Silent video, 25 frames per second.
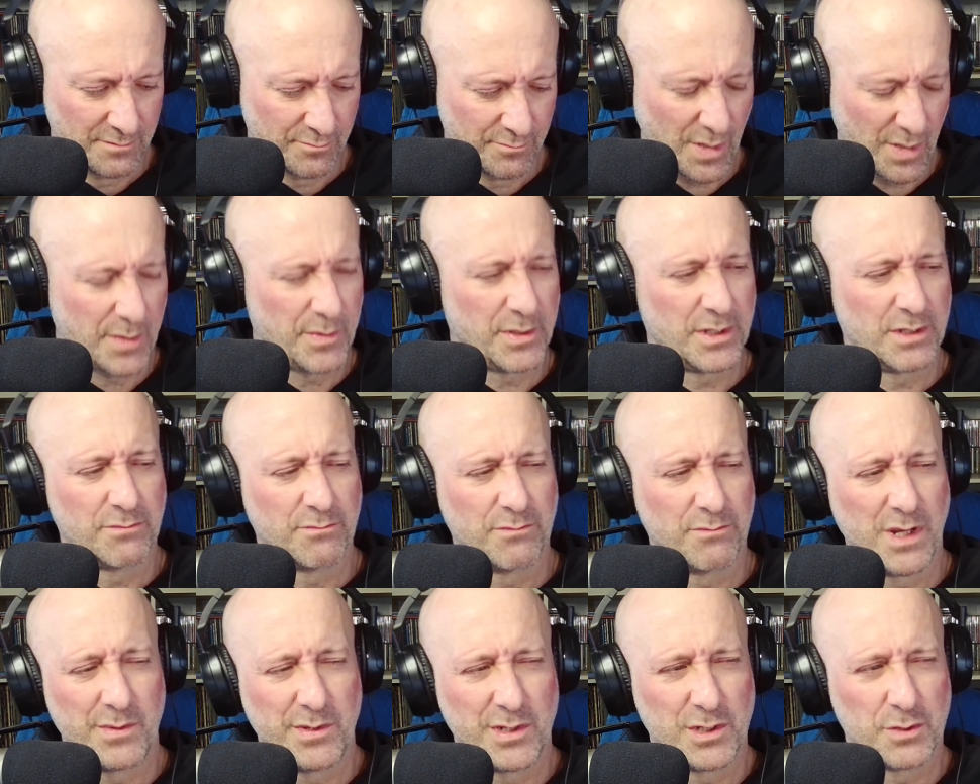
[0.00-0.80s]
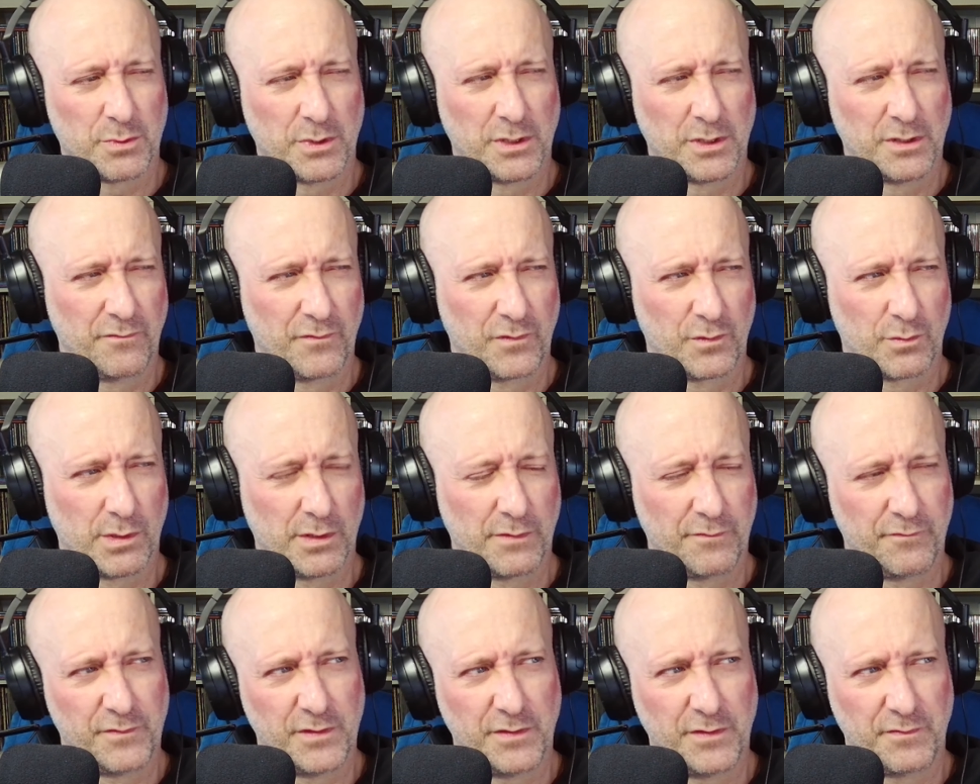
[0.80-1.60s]
Maybe maybe 12,
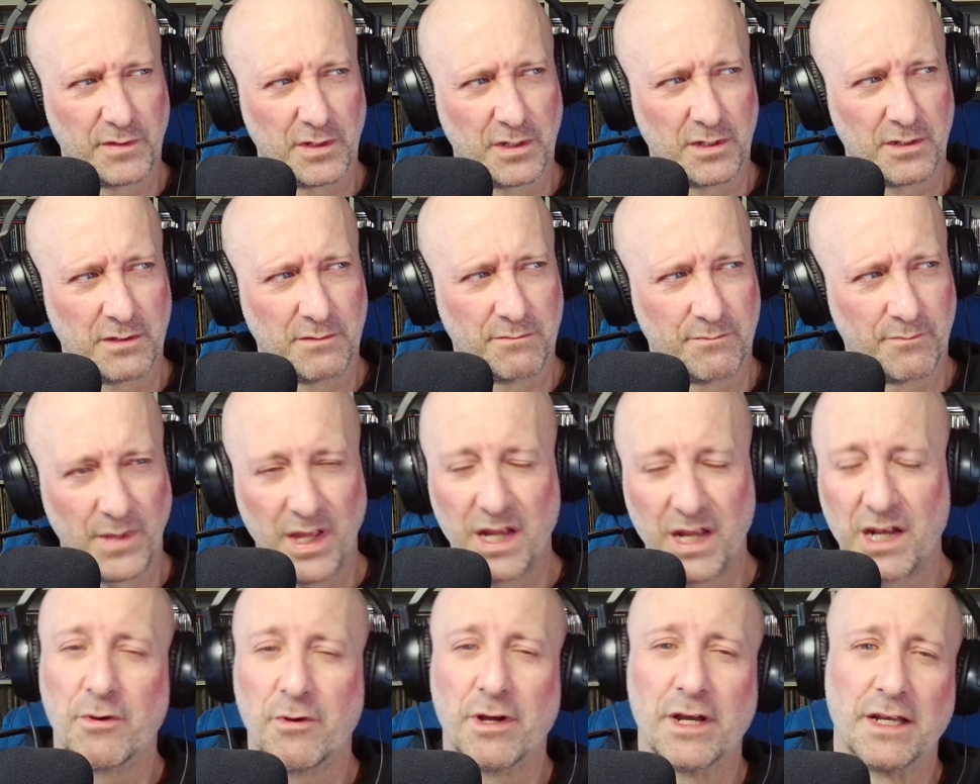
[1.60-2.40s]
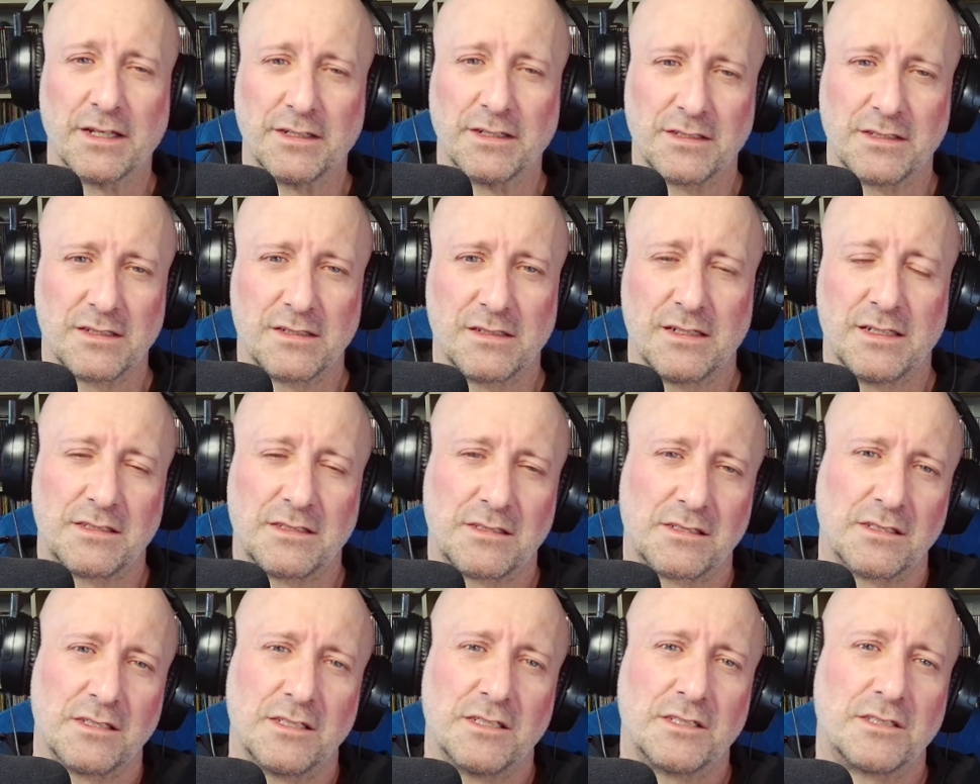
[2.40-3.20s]
12, 15. Anyway, it's
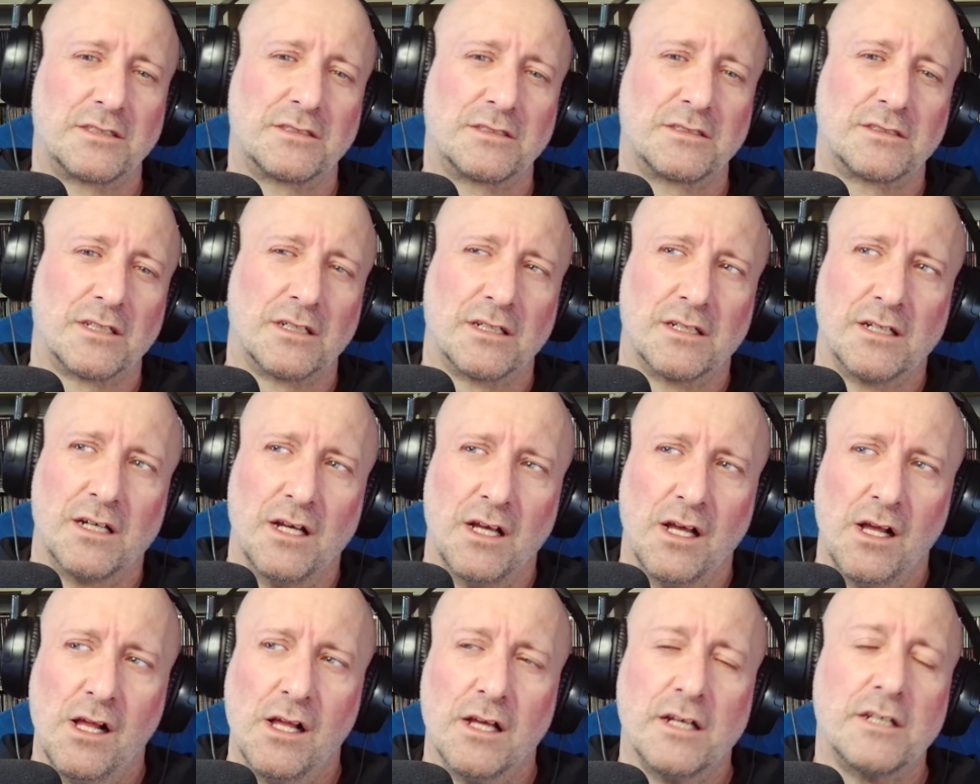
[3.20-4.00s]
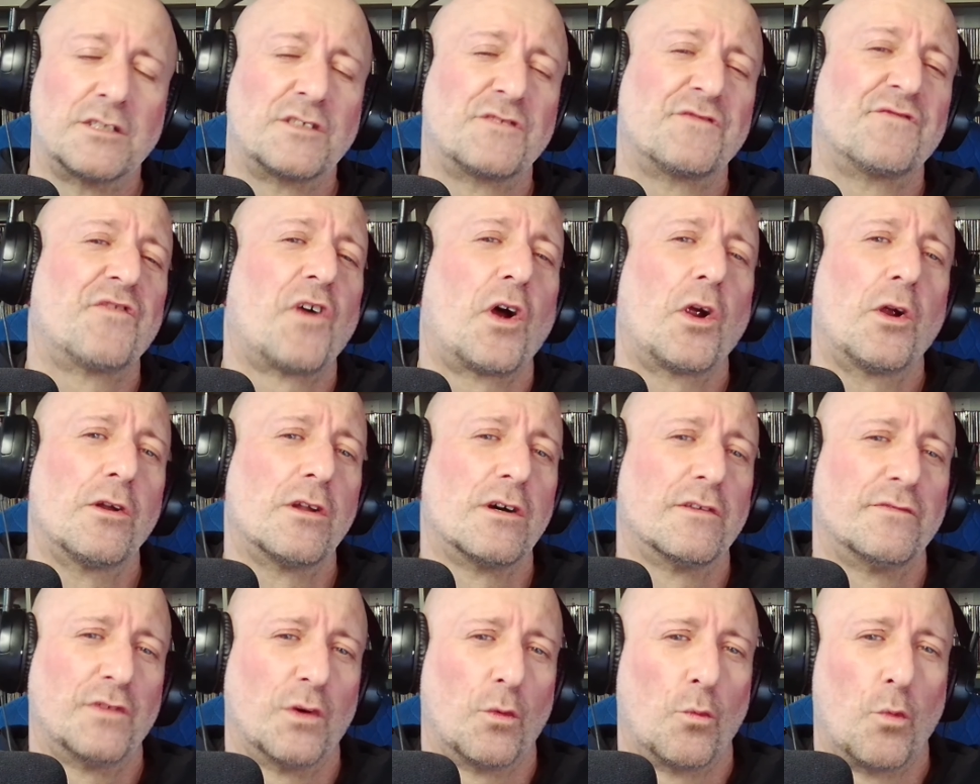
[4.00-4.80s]
it's it's uh, it's far
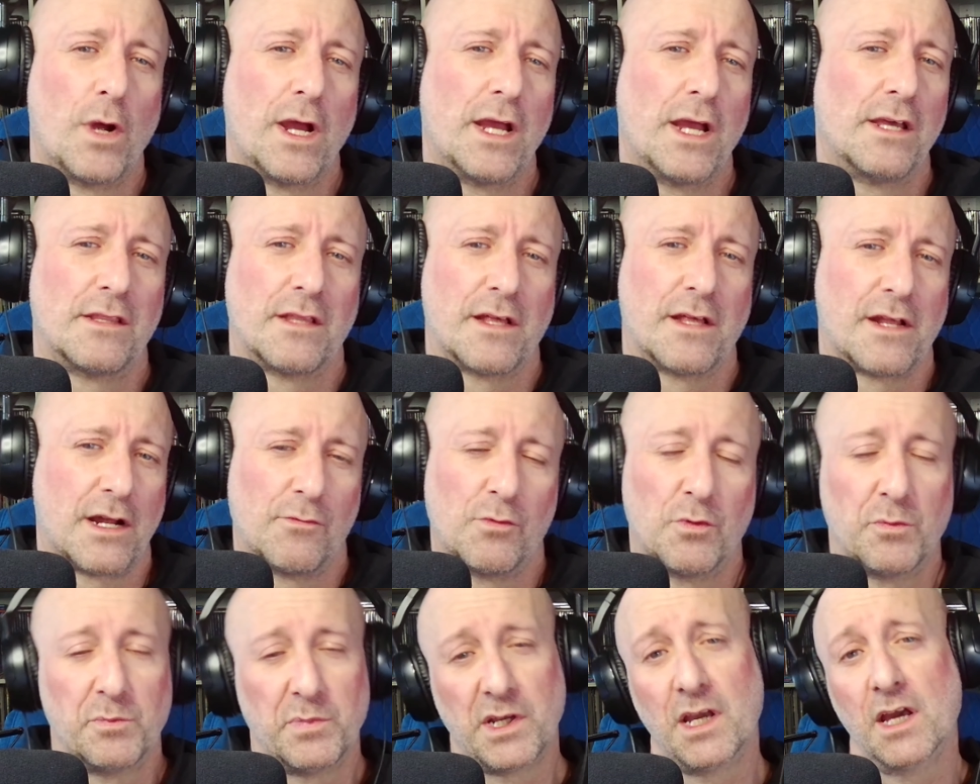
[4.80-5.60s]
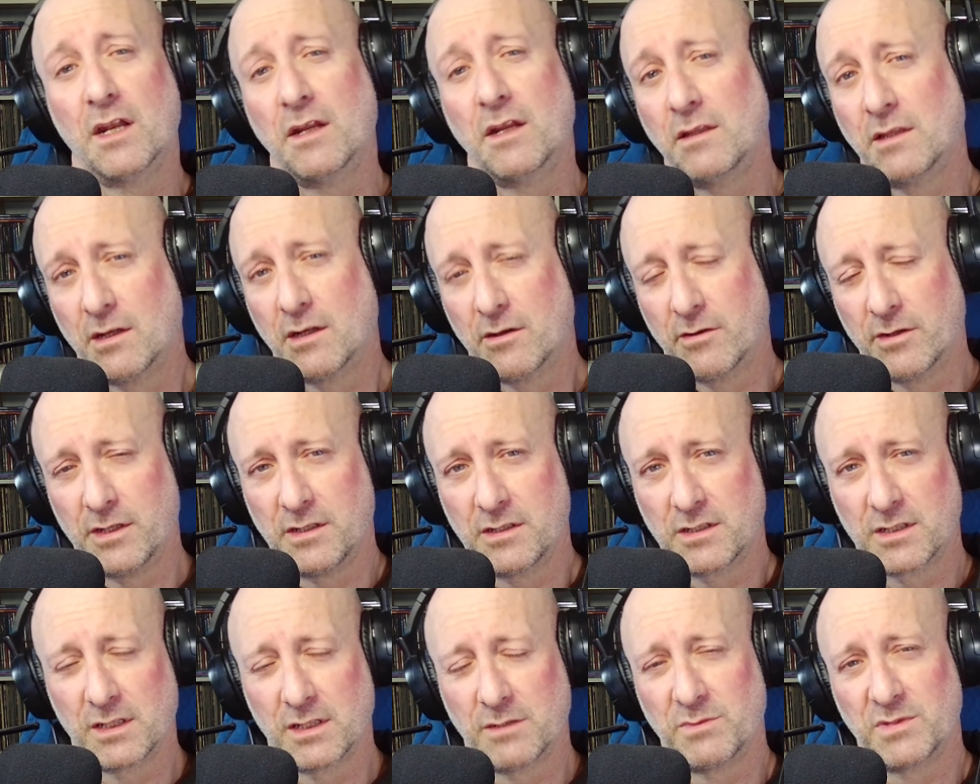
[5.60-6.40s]
enough away that I won't be getting there
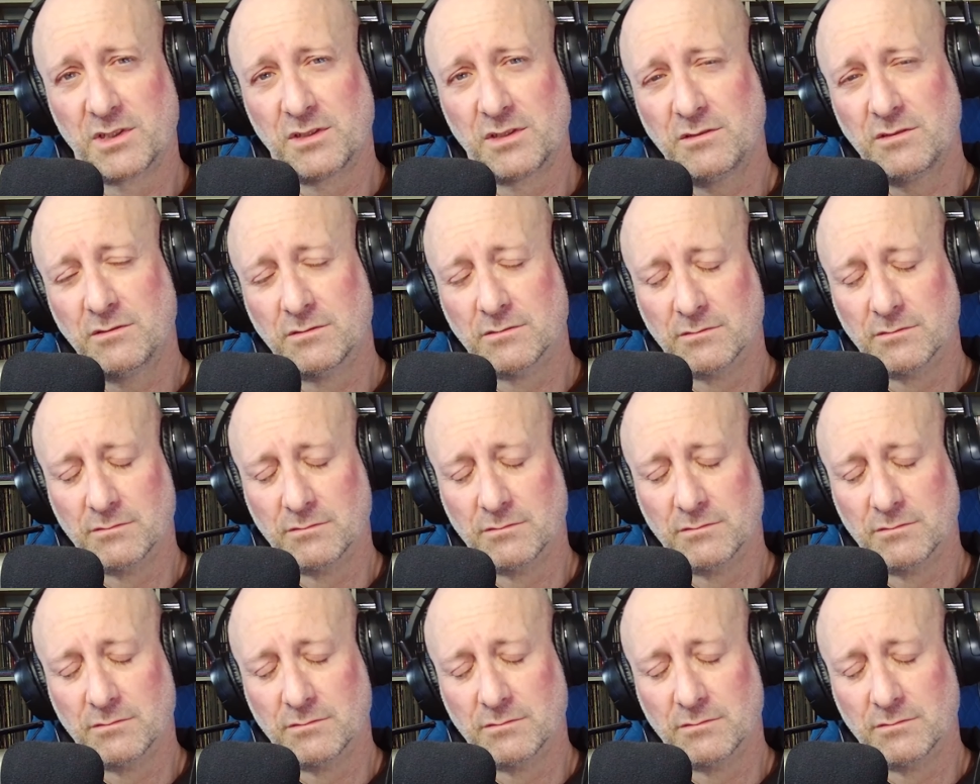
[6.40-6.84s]
anytime soon.